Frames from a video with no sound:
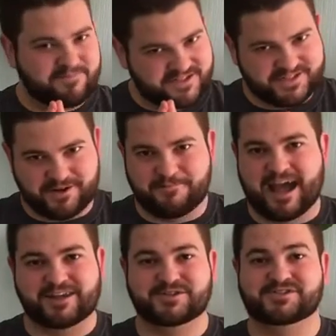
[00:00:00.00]
Sir
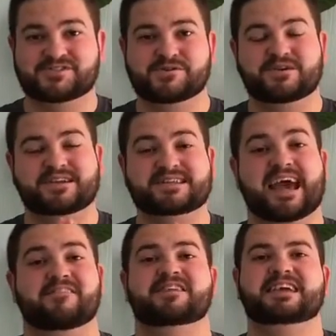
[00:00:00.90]
Patrick Stewart,
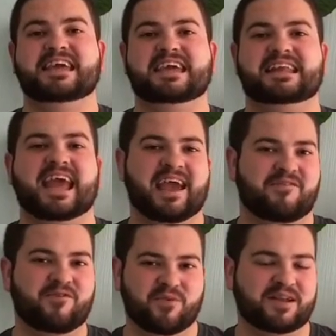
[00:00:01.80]
Daphne Keane,
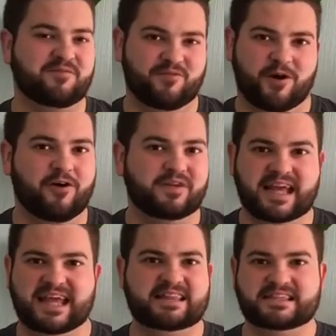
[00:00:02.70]
everyone
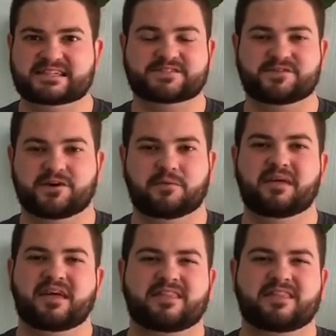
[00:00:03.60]
involved in this film.